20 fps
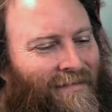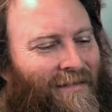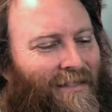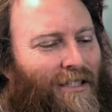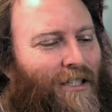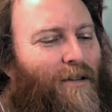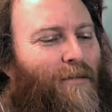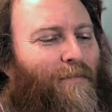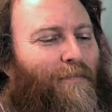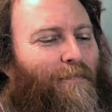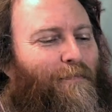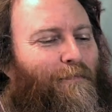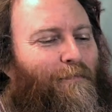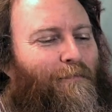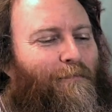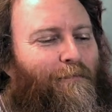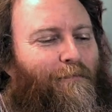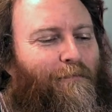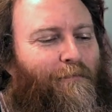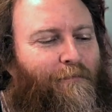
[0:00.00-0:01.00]
so
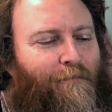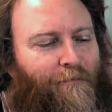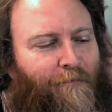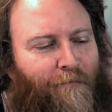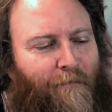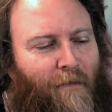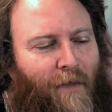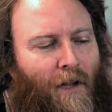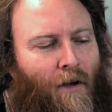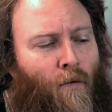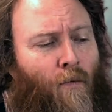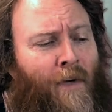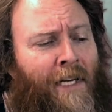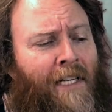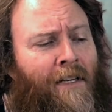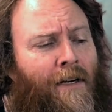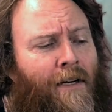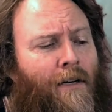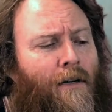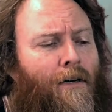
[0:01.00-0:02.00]

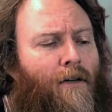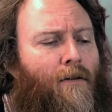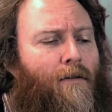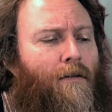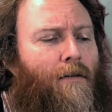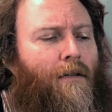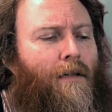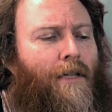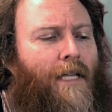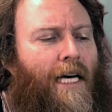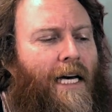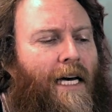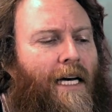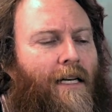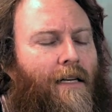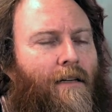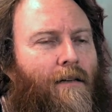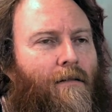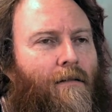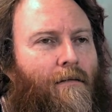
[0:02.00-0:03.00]
we know
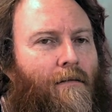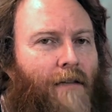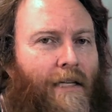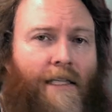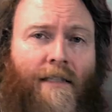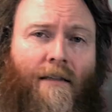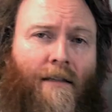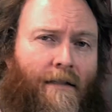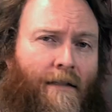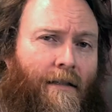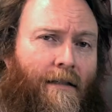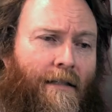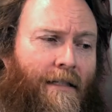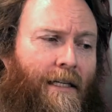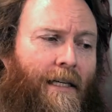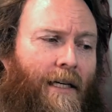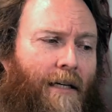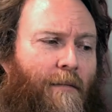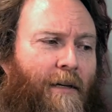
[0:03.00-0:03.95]
that this is a D